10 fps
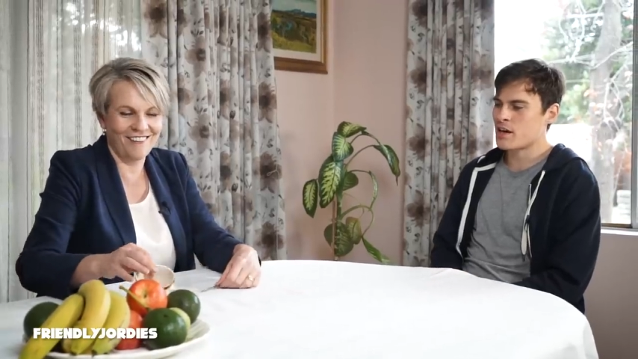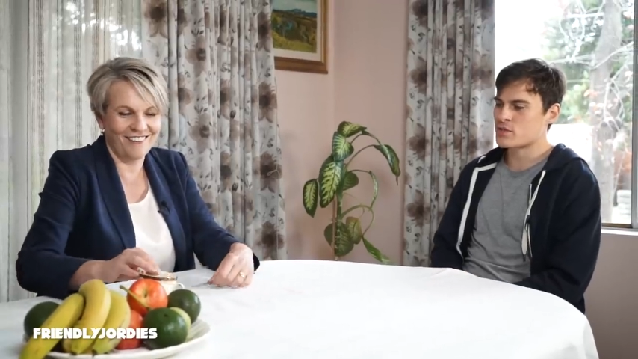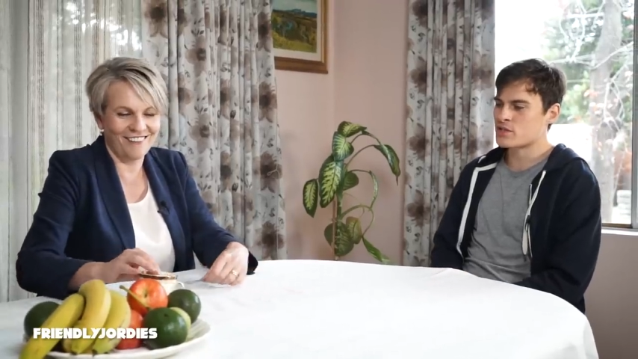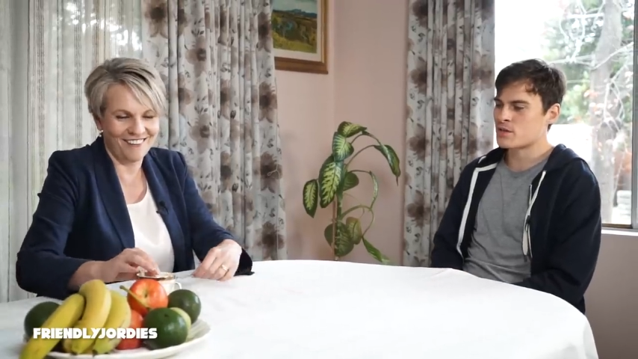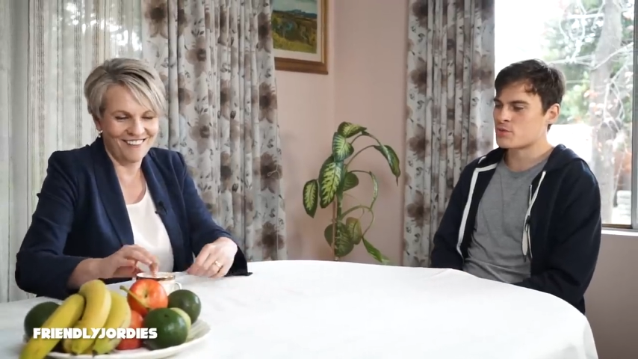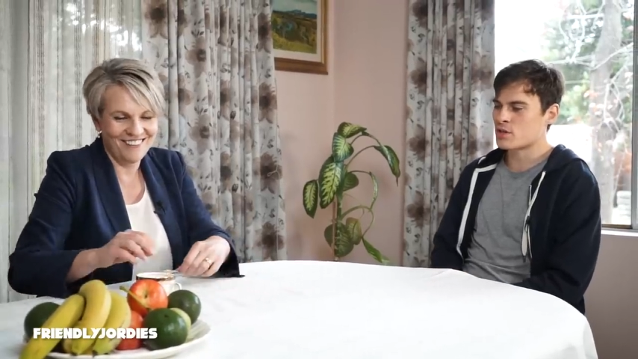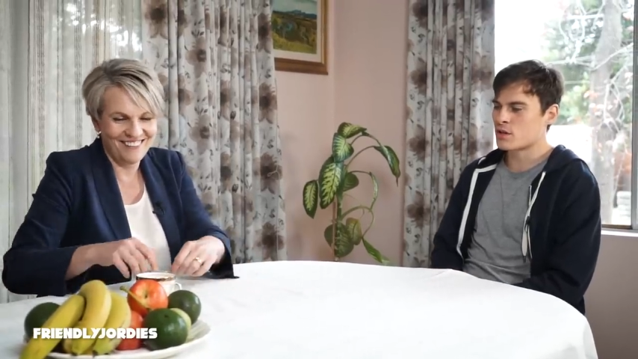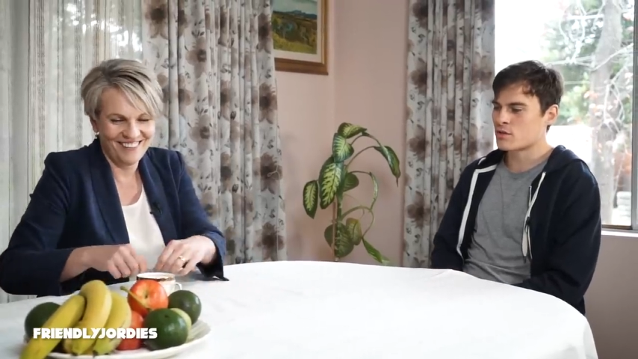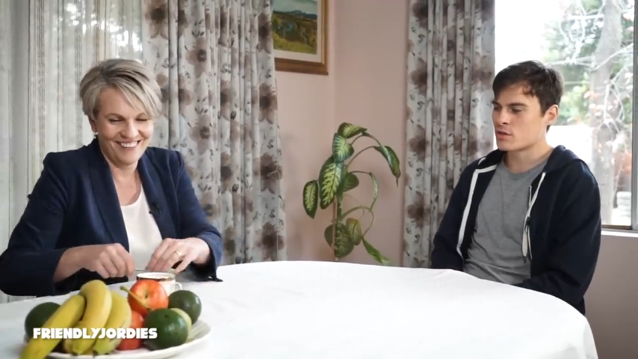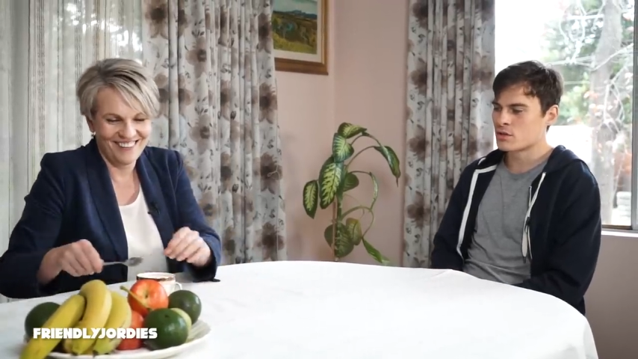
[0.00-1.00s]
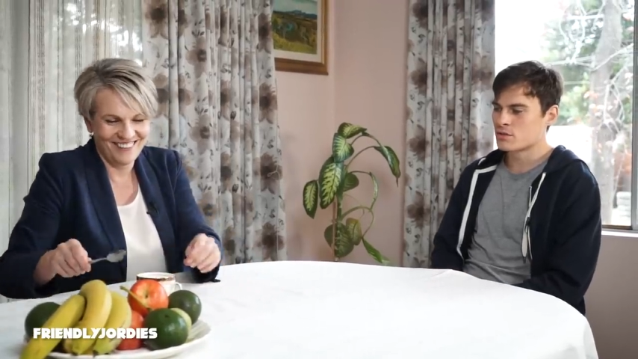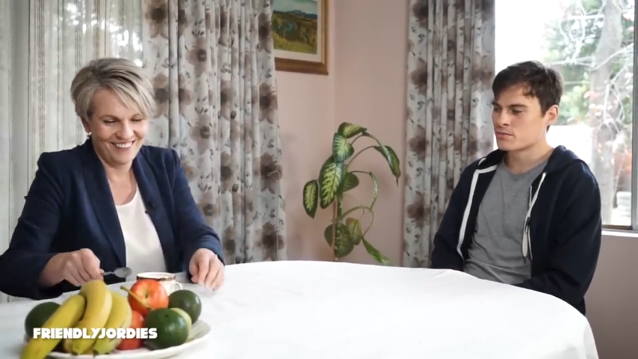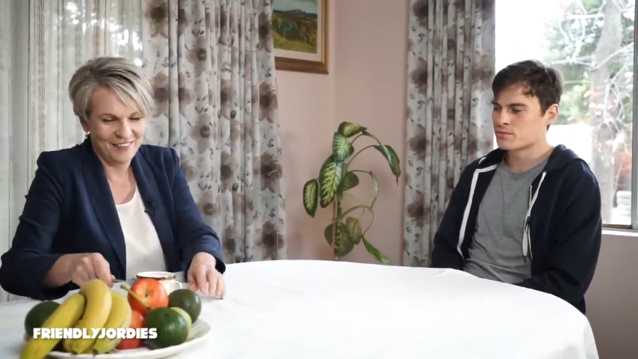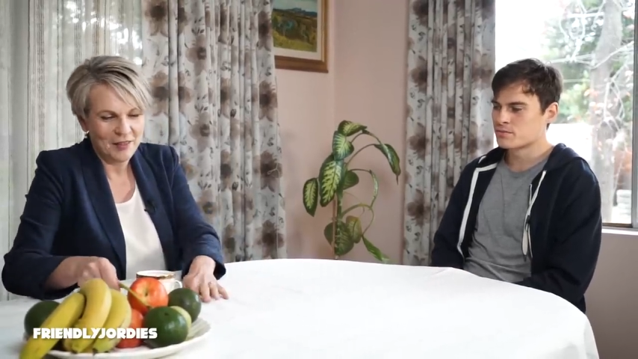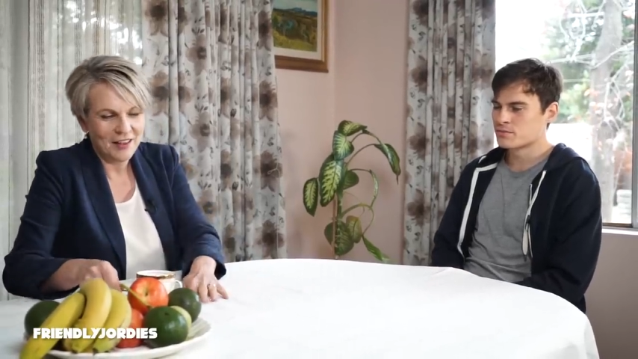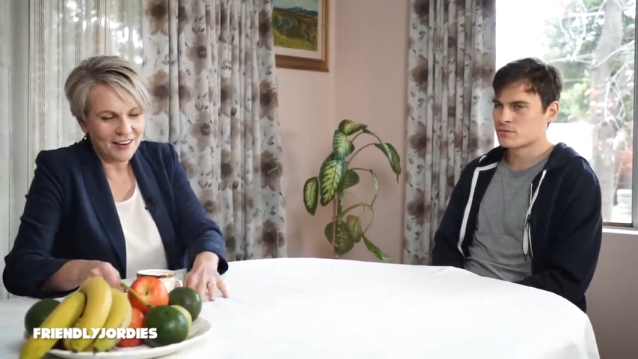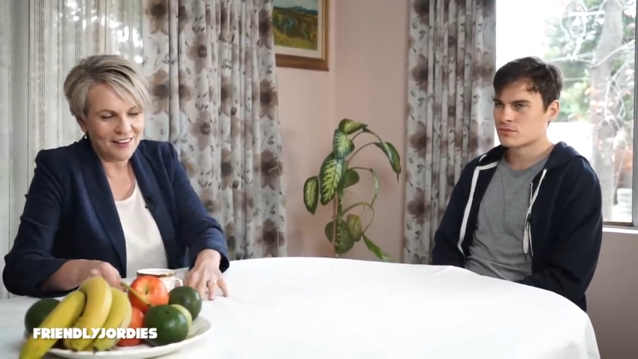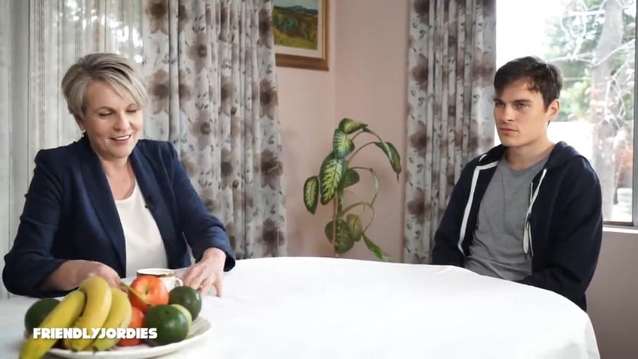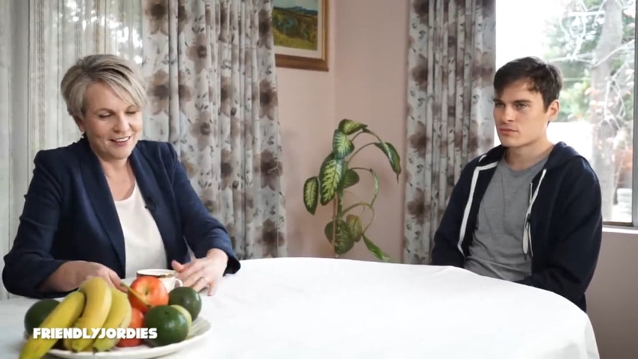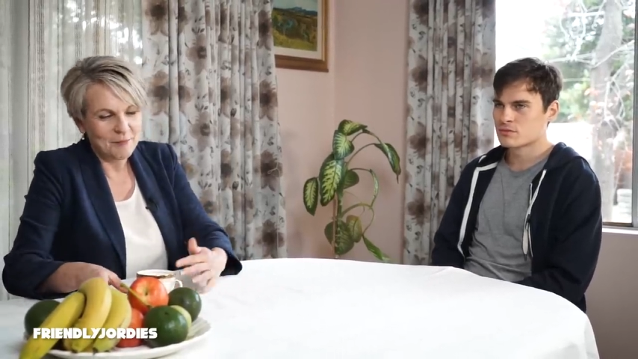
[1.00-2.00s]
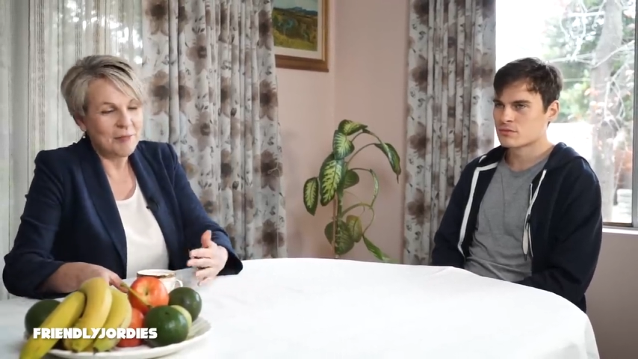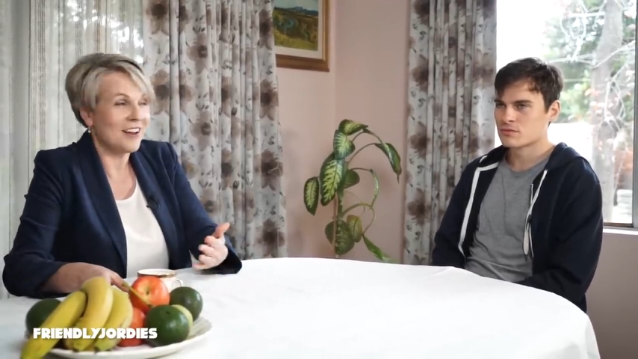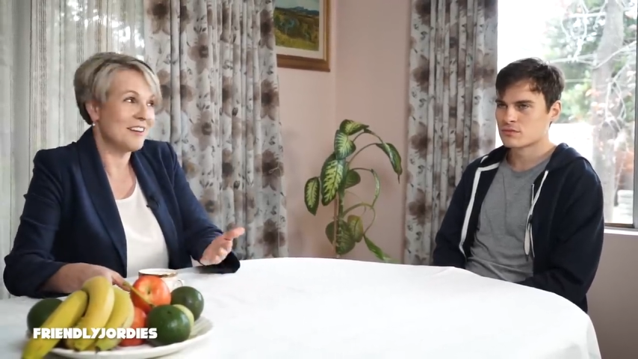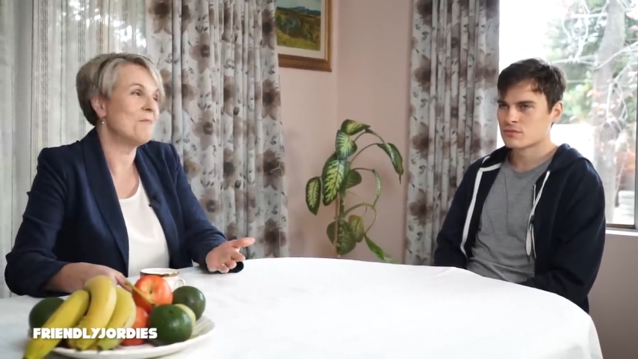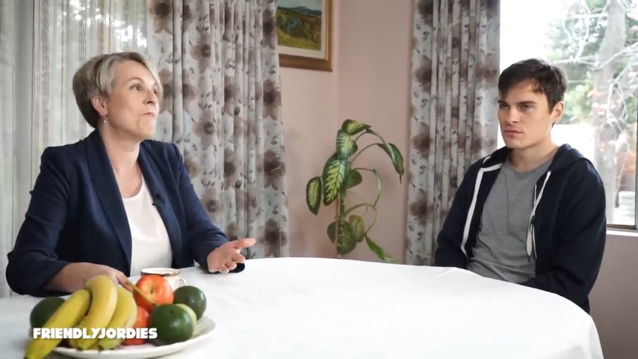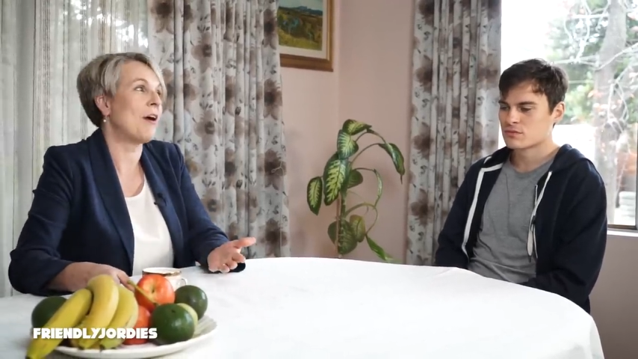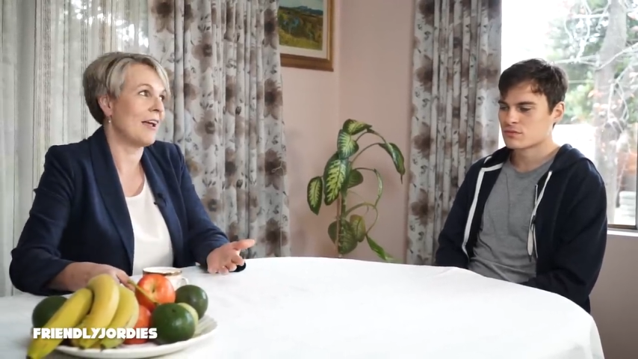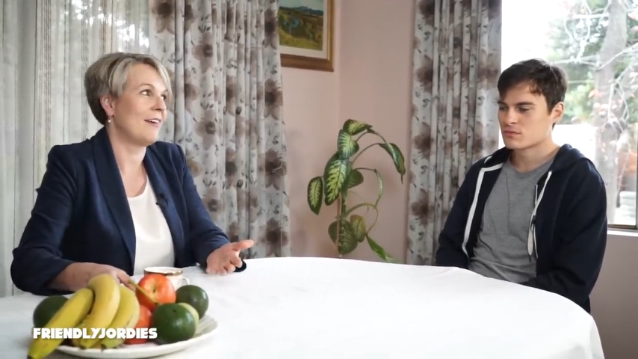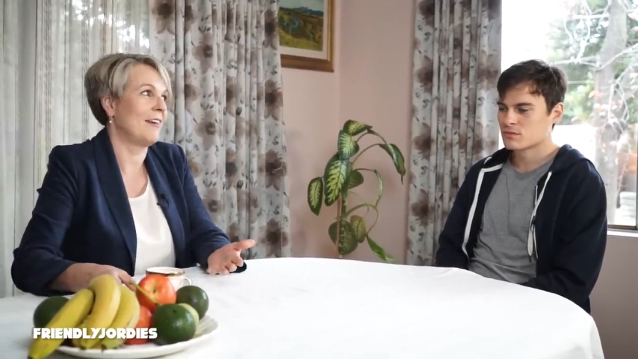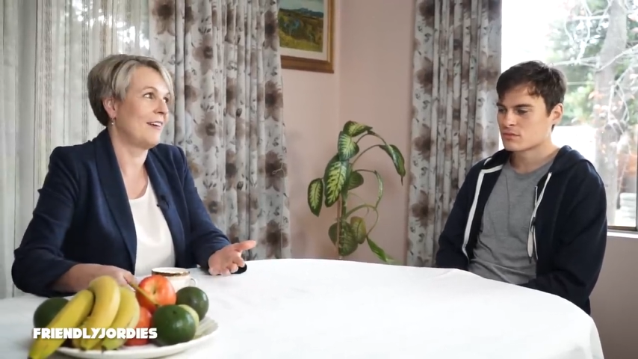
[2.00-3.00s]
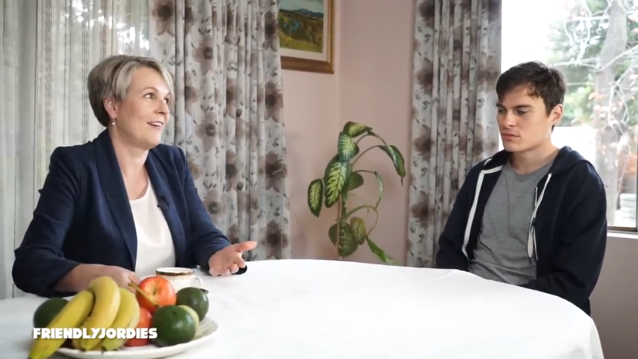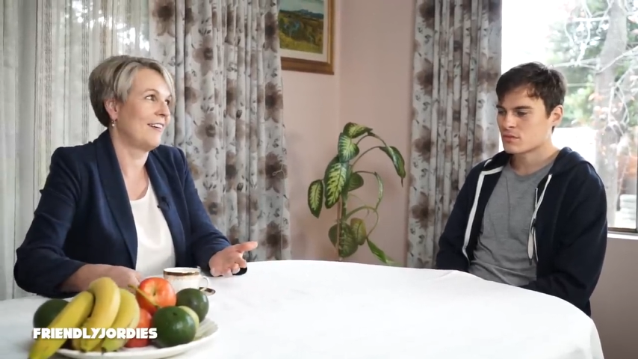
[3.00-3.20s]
Speaker 1: now we slipped it over
Speaker 2: but I didn't break it.